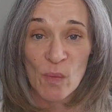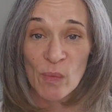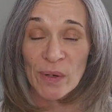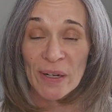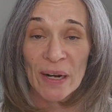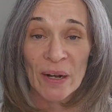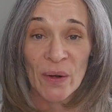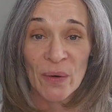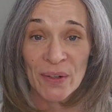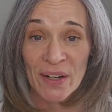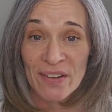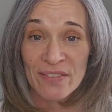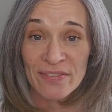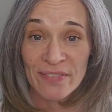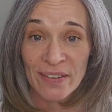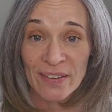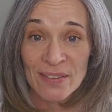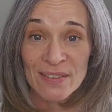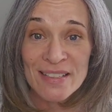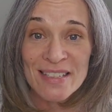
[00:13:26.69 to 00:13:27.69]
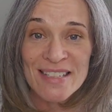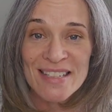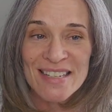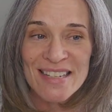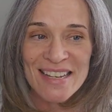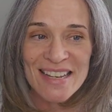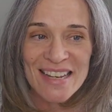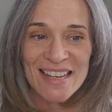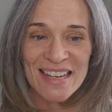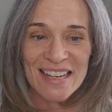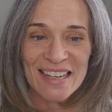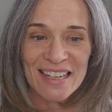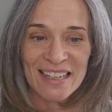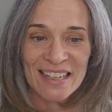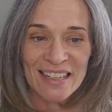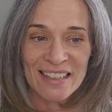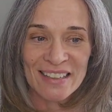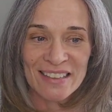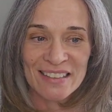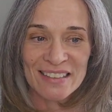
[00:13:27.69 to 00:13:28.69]
proud I felt.
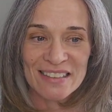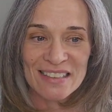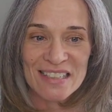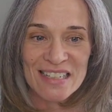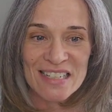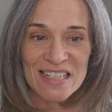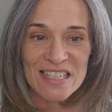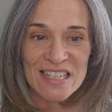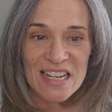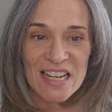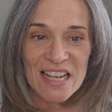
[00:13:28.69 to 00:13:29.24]
And